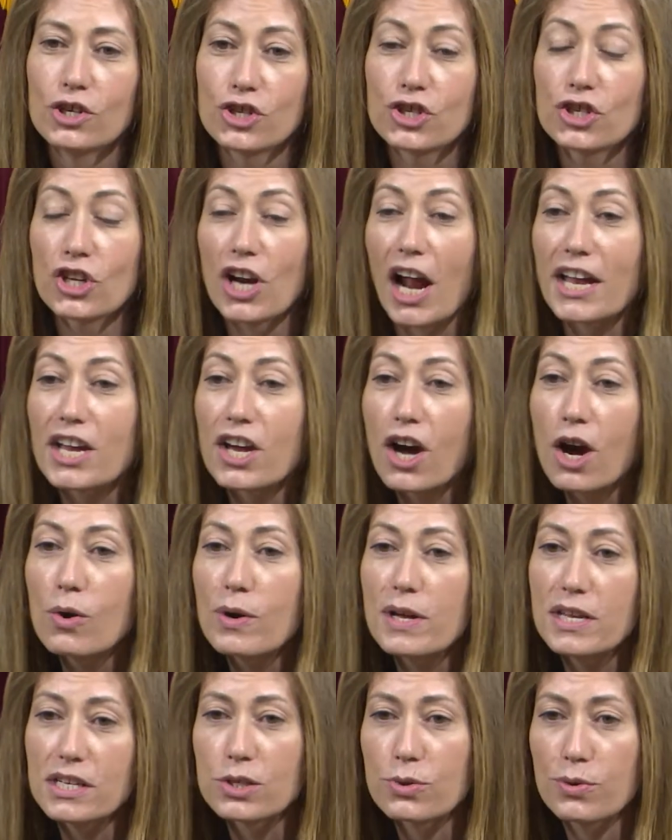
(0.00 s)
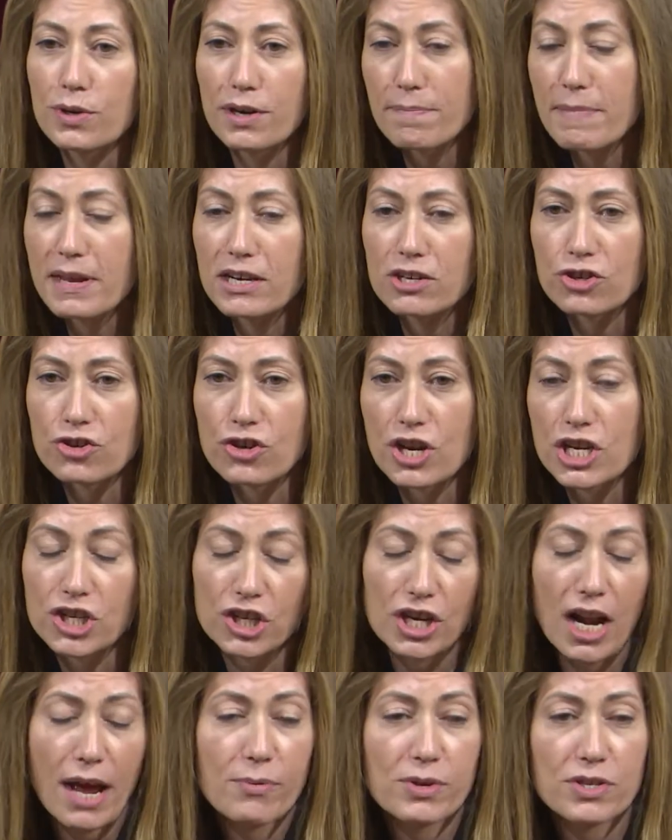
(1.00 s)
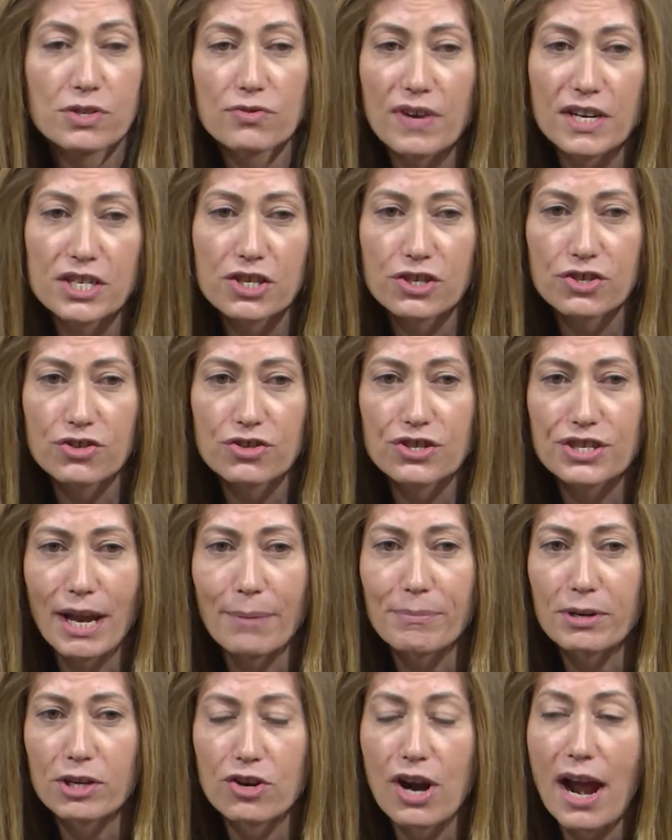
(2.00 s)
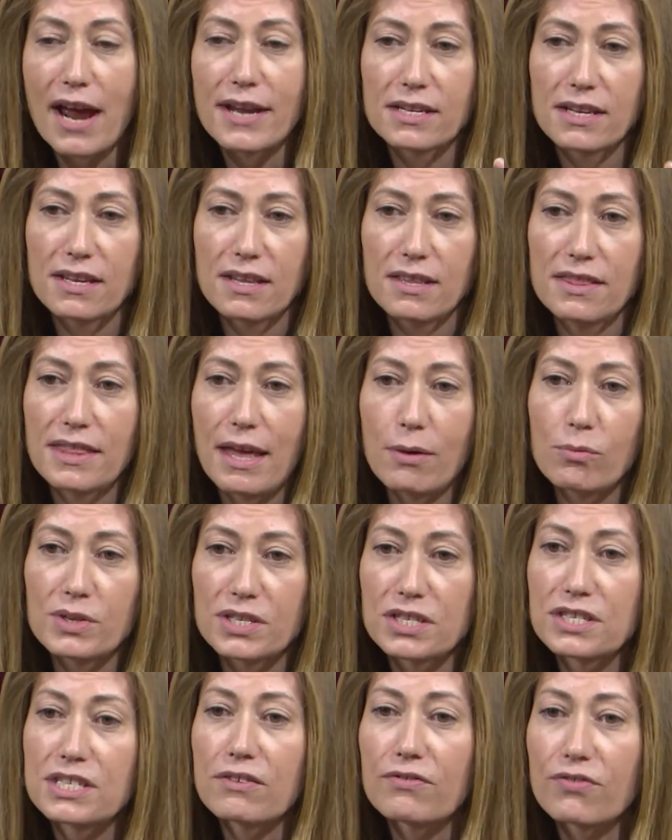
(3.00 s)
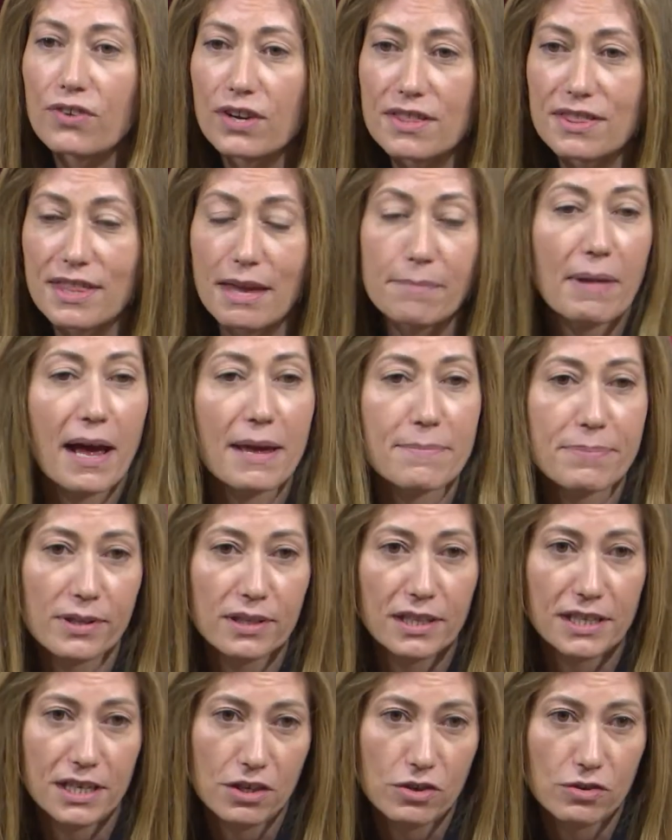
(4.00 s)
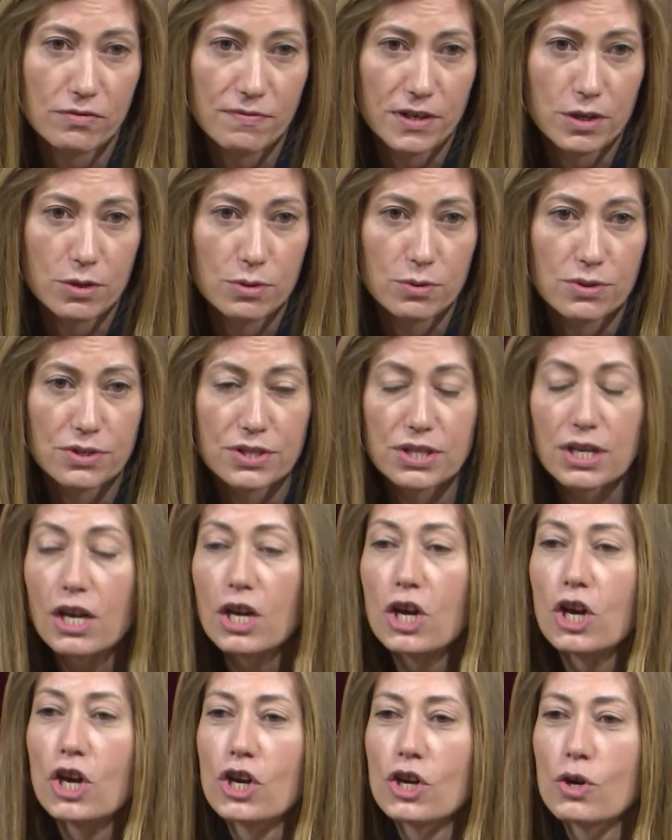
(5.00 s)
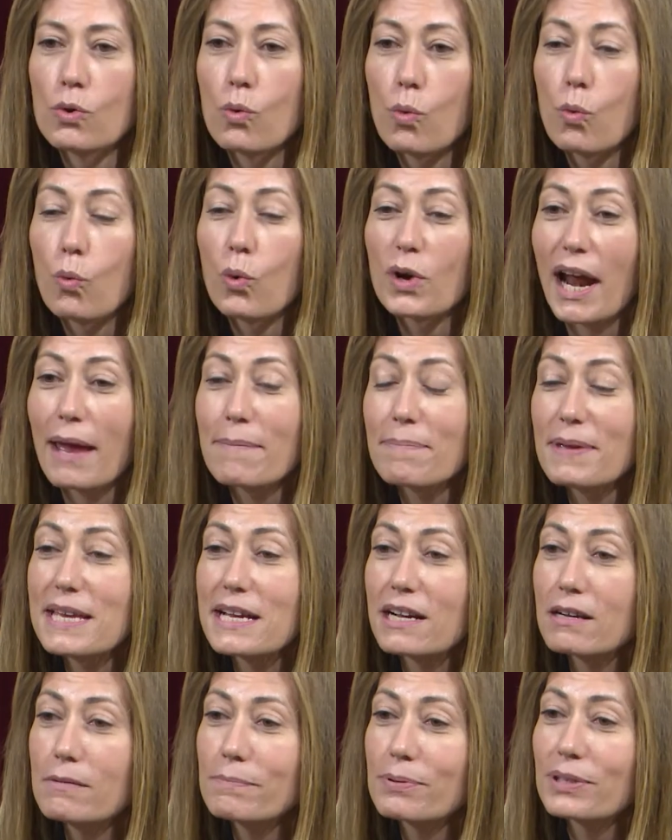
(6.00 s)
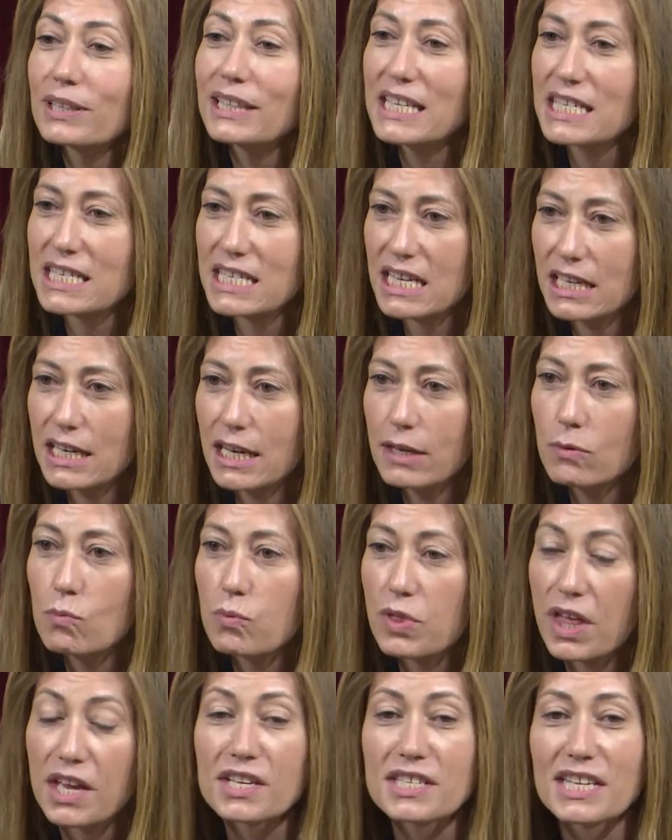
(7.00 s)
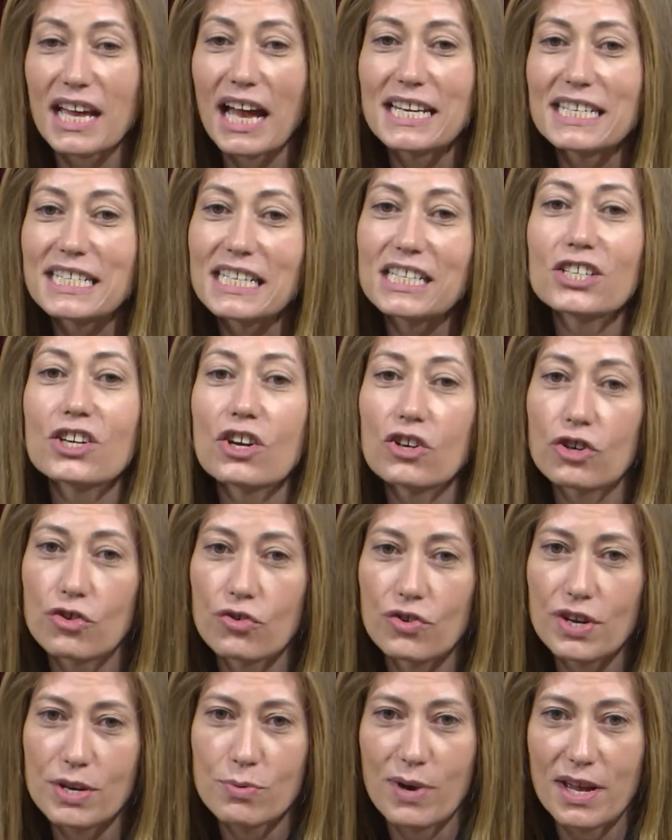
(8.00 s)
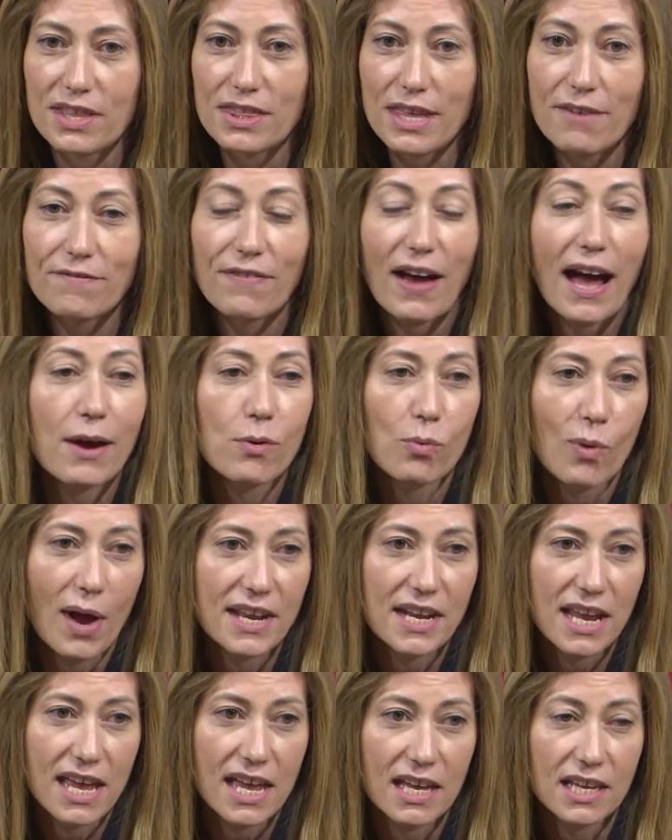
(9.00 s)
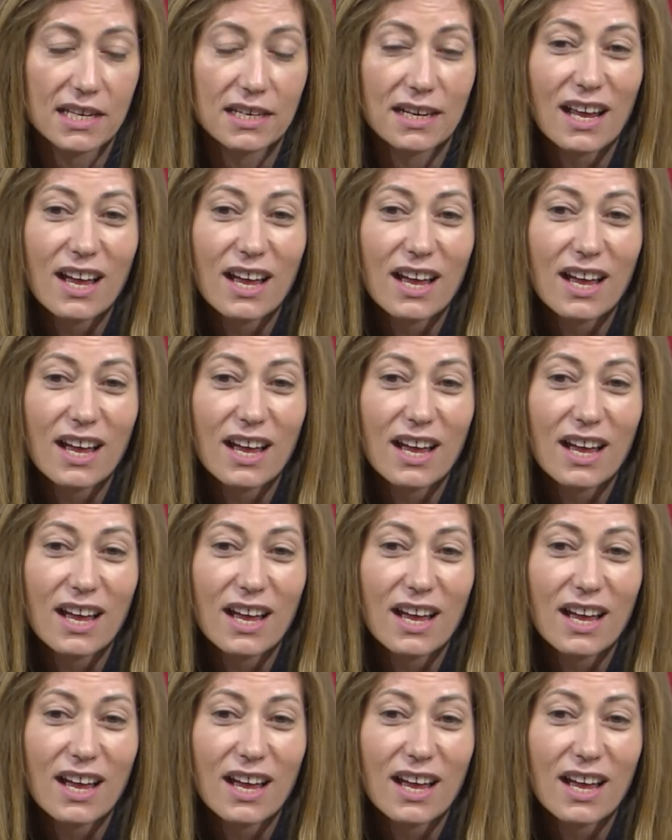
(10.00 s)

Should I go into an administration, I was a registered Democrat, that was different than my political views? Would I be complicit in things I didn't agree with if I went in?